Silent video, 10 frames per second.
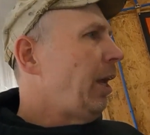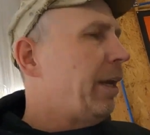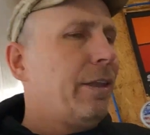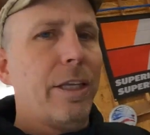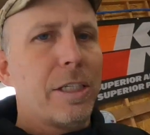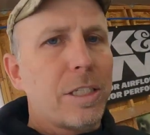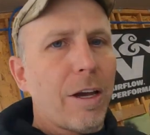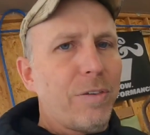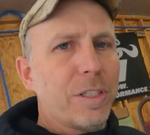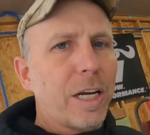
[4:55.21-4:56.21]
And this
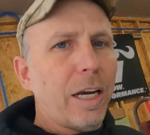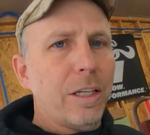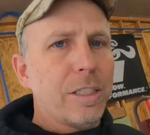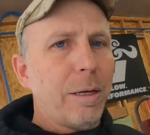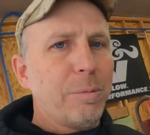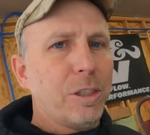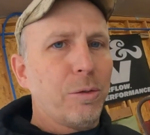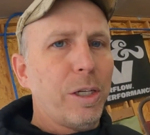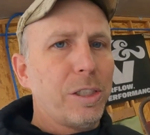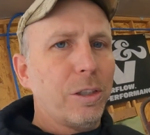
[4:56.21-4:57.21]
stuff is kind of the same
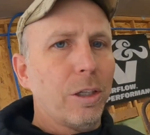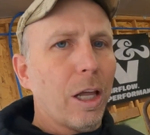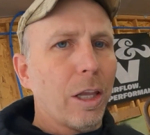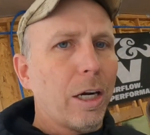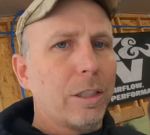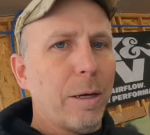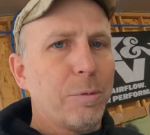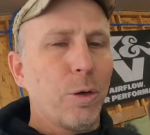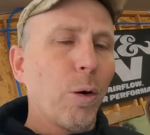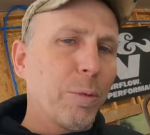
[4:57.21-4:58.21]
situation. A lot of
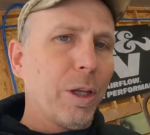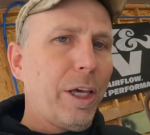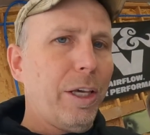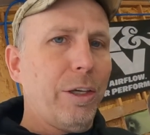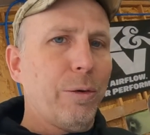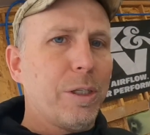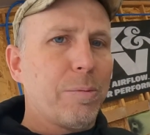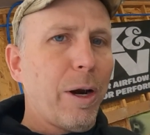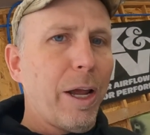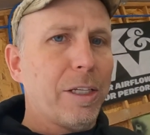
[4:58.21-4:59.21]
times normally you would
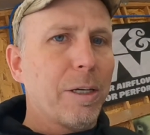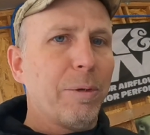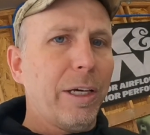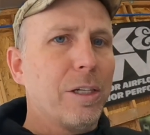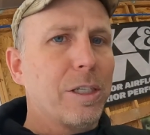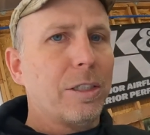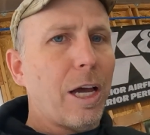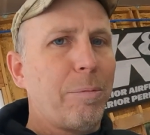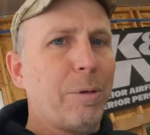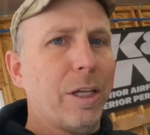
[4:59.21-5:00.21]
spray something else on
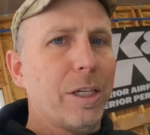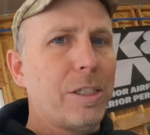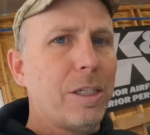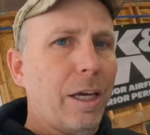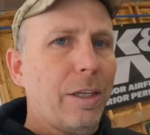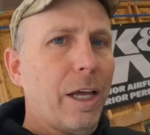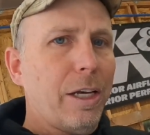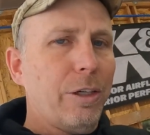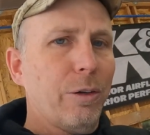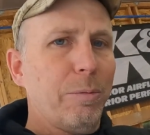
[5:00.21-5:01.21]
top of this, and
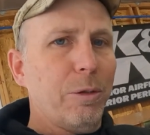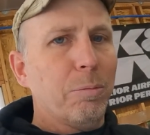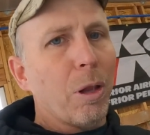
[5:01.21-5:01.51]
then you would do